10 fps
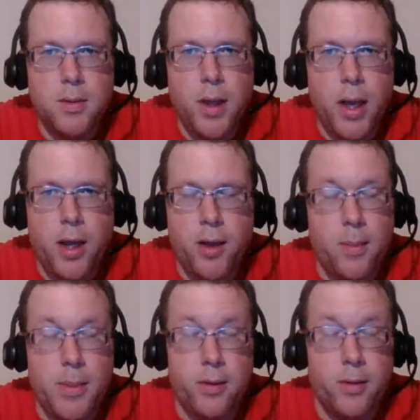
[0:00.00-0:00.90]
I
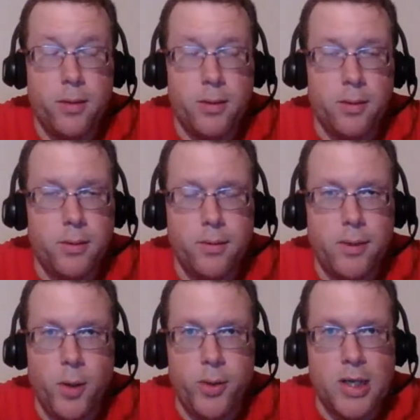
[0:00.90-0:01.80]
mean it
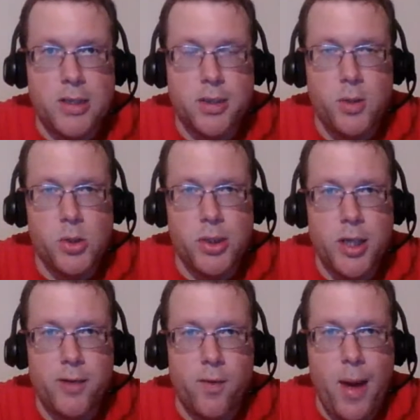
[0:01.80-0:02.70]
doesn't
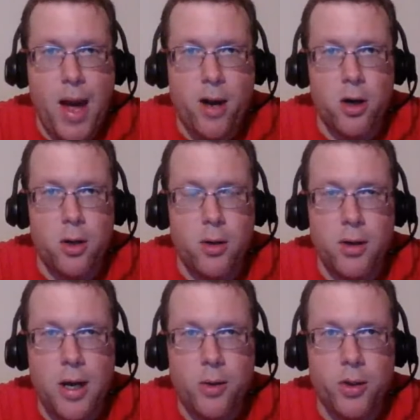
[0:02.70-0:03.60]
even matter
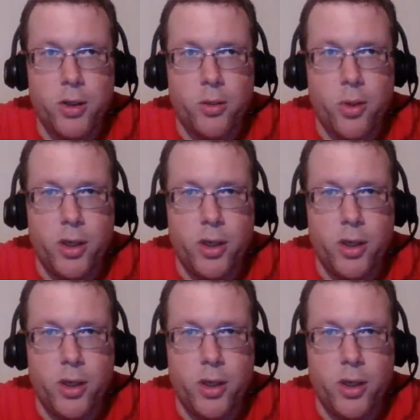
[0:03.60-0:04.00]
how good your run